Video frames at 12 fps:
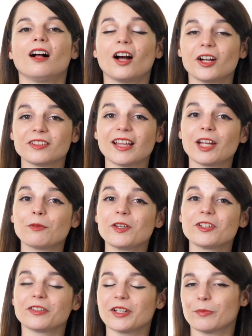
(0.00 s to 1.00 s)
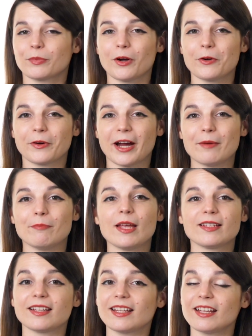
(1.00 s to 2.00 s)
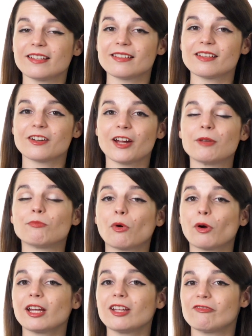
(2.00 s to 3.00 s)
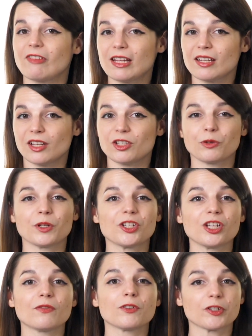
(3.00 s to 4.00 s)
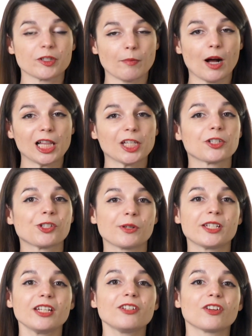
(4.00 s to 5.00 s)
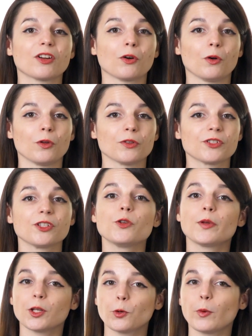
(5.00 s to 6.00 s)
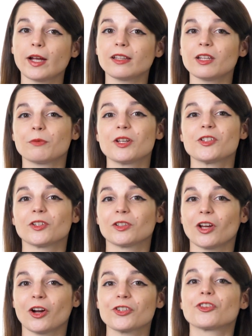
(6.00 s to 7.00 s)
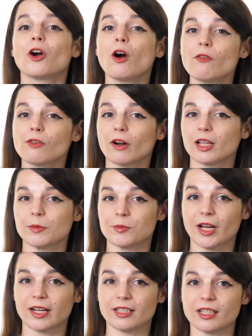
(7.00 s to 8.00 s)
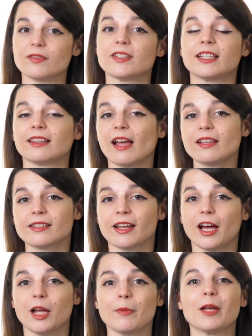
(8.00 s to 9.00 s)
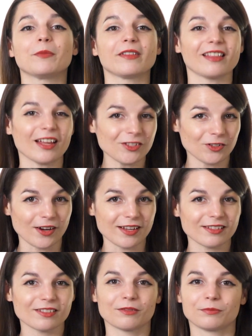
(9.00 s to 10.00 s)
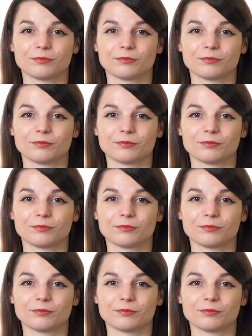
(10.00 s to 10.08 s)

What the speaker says: Our language learning program makes it easier and more convenient to achieve your smaller strategic goals so you can quickly reach your larger overall objectives in less time and with less stress.